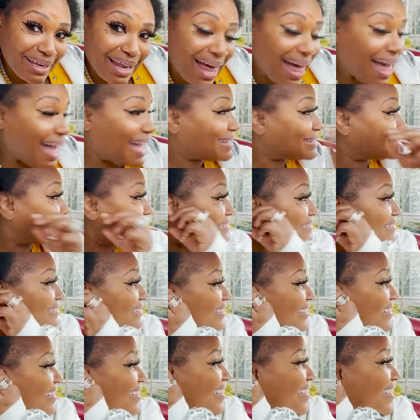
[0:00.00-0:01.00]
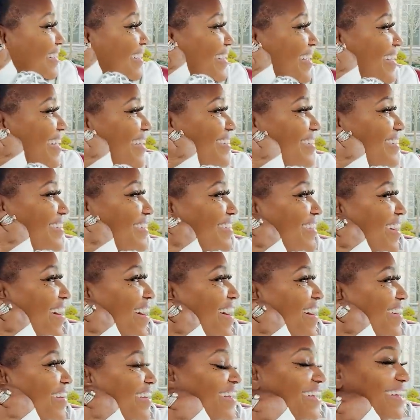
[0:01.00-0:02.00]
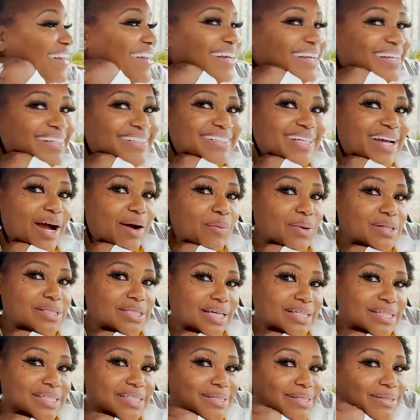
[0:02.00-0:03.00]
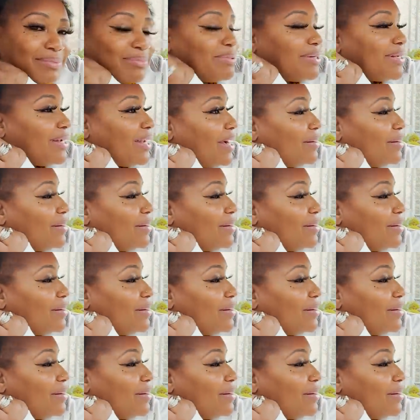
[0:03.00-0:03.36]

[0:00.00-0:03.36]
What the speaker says: locks is starting. Y'all, I wish I could just put it.